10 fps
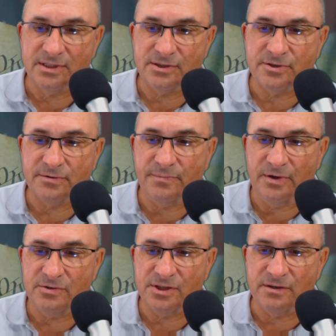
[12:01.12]

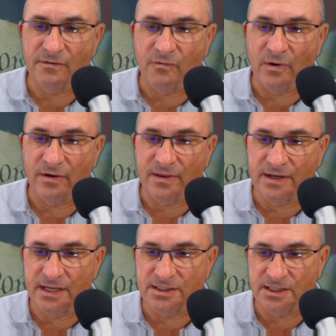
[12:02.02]
distribution of where
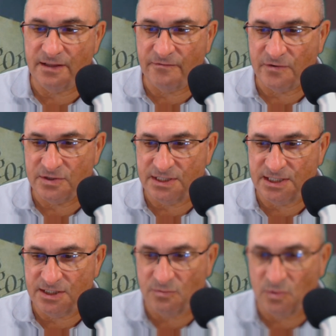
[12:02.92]
the first
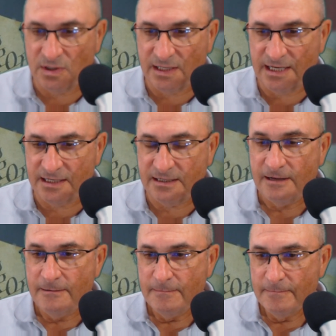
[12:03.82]
digit will land.
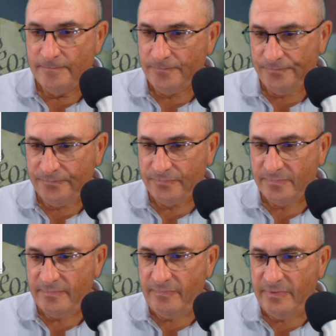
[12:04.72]

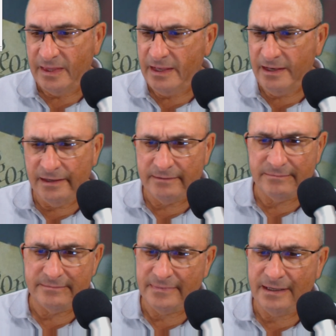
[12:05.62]
And
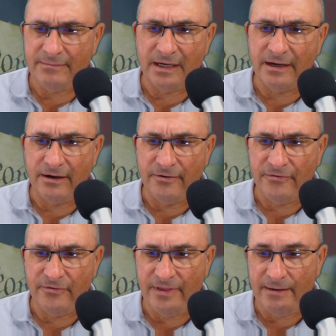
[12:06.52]
I'm not going to go
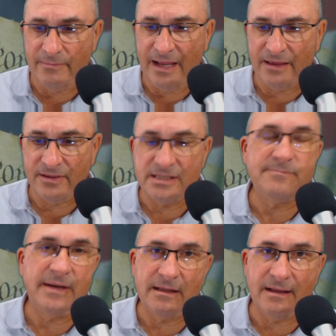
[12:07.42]
through that math. It's
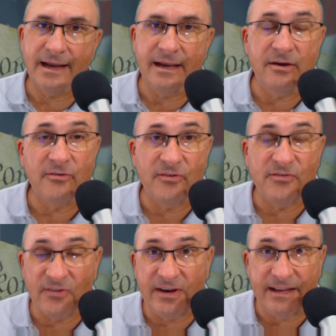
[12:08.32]
been a lot of years
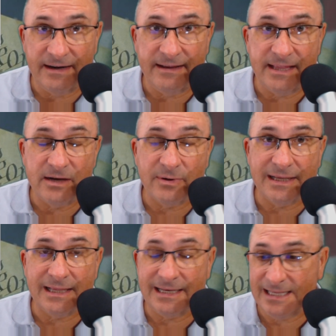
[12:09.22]
since I did anything
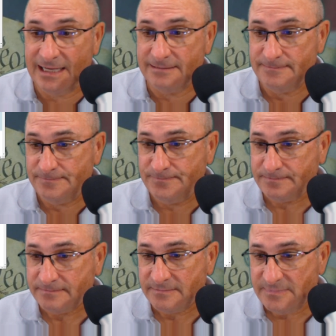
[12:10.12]
quite like that.
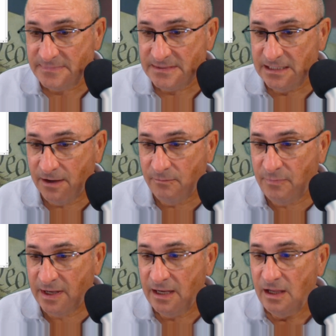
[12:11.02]

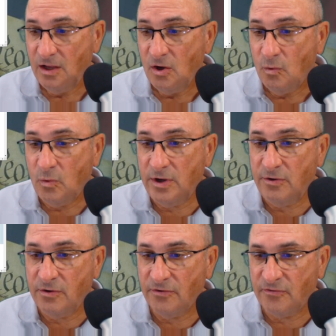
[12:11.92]
But when
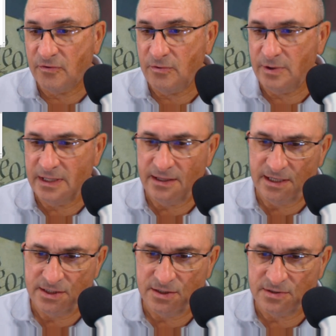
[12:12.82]
you go through and then
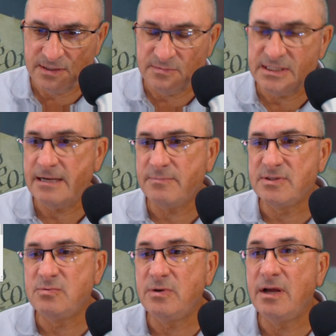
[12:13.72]
they show some
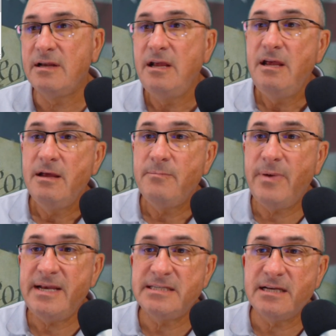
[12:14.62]
samples and whatnot,
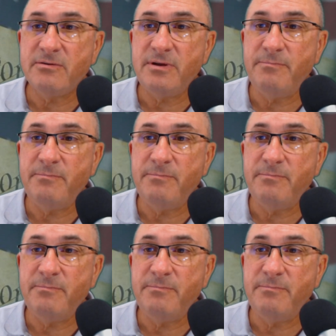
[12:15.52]
basically